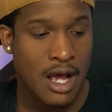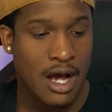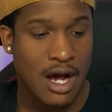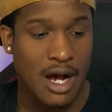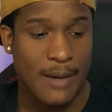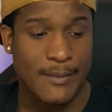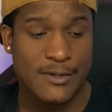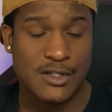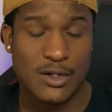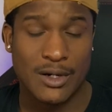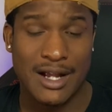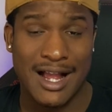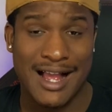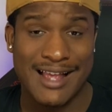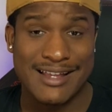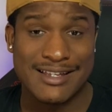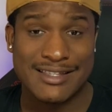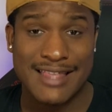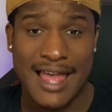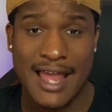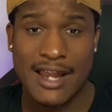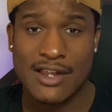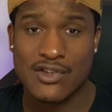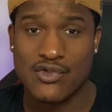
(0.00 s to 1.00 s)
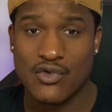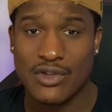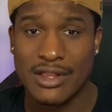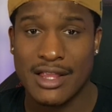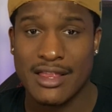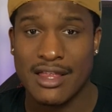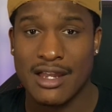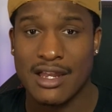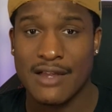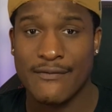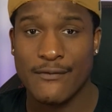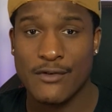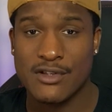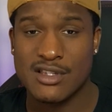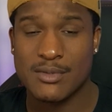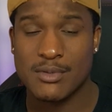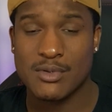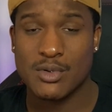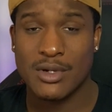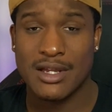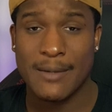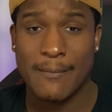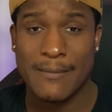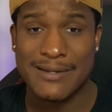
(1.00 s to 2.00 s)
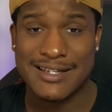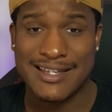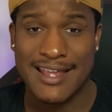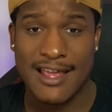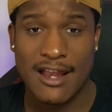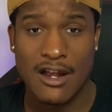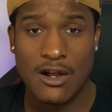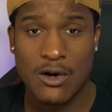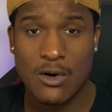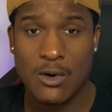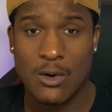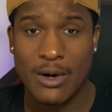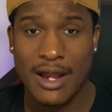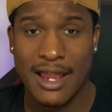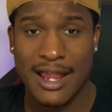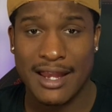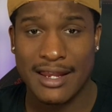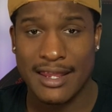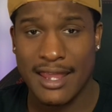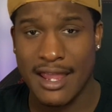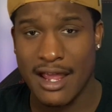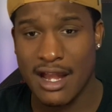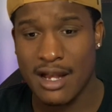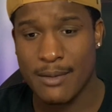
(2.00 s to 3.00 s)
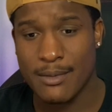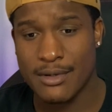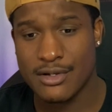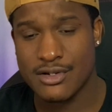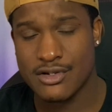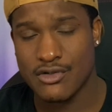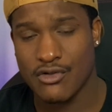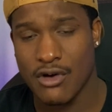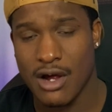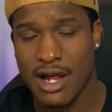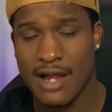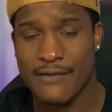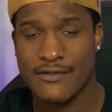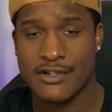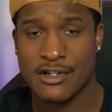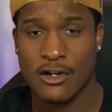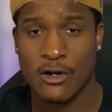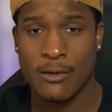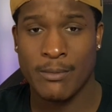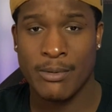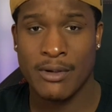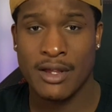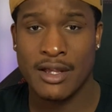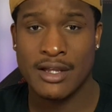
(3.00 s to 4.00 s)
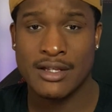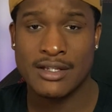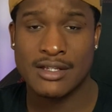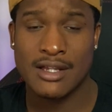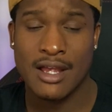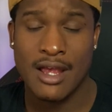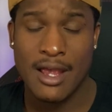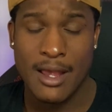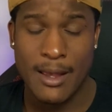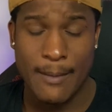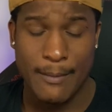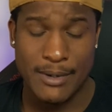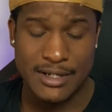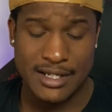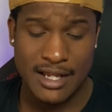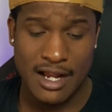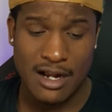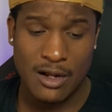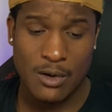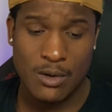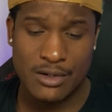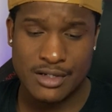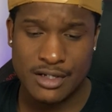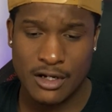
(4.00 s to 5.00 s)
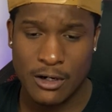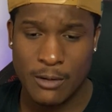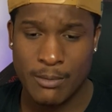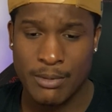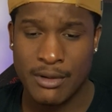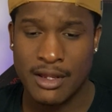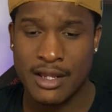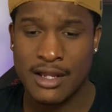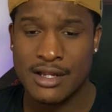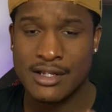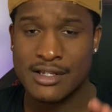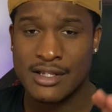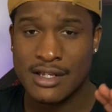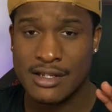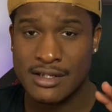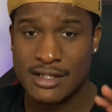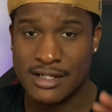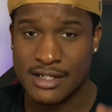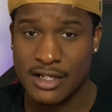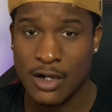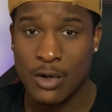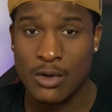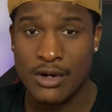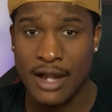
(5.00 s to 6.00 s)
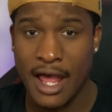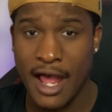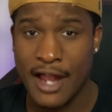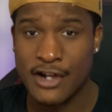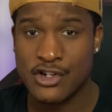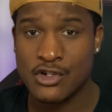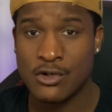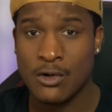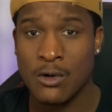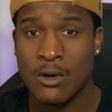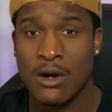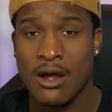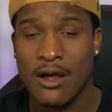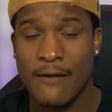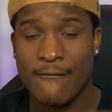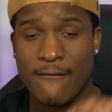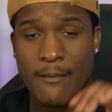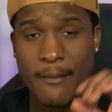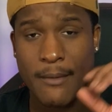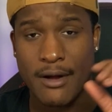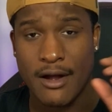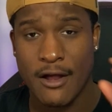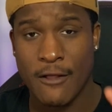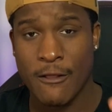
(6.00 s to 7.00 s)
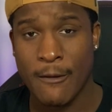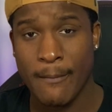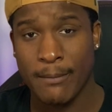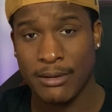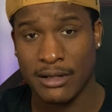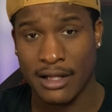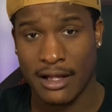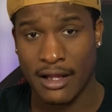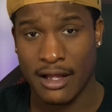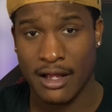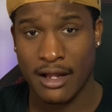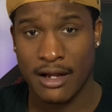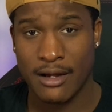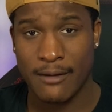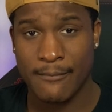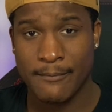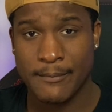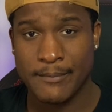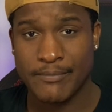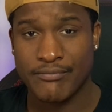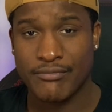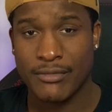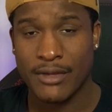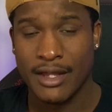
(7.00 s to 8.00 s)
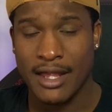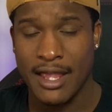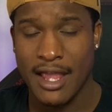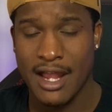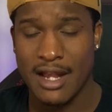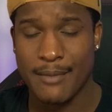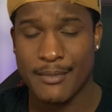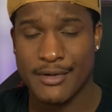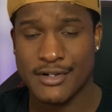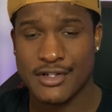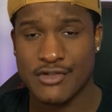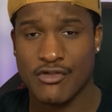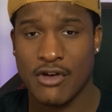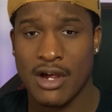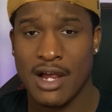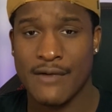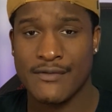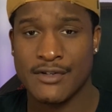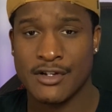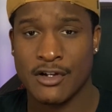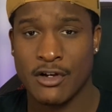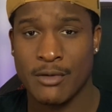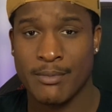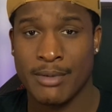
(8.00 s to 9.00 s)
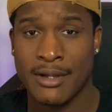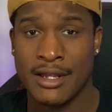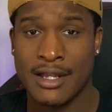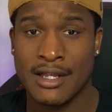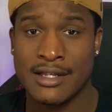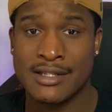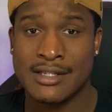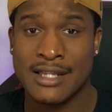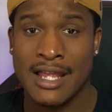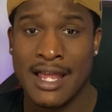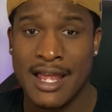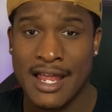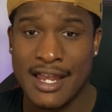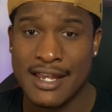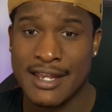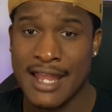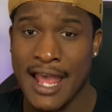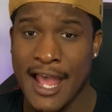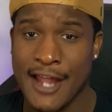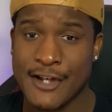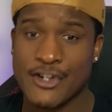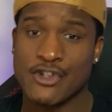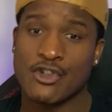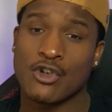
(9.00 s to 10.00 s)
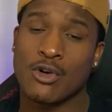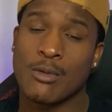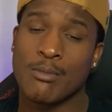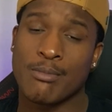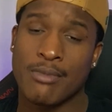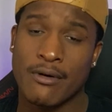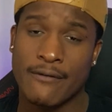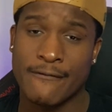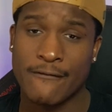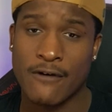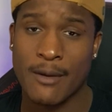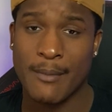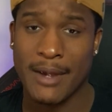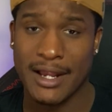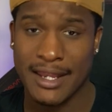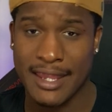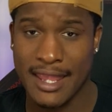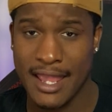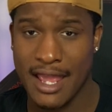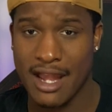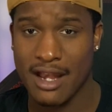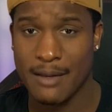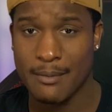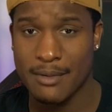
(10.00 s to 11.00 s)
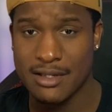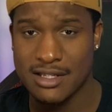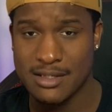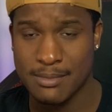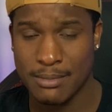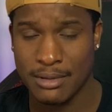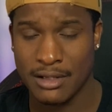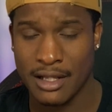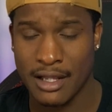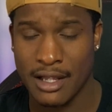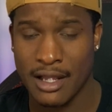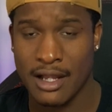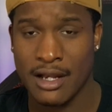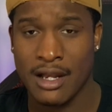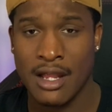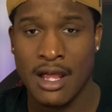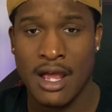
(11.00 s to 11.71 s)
So guys, that is really the difference between botanical and cannabis-derived terpenes. Botanical terpenes, still natural from another plant. Cannabis-derived terpenes, natural, but from a cannabis plant.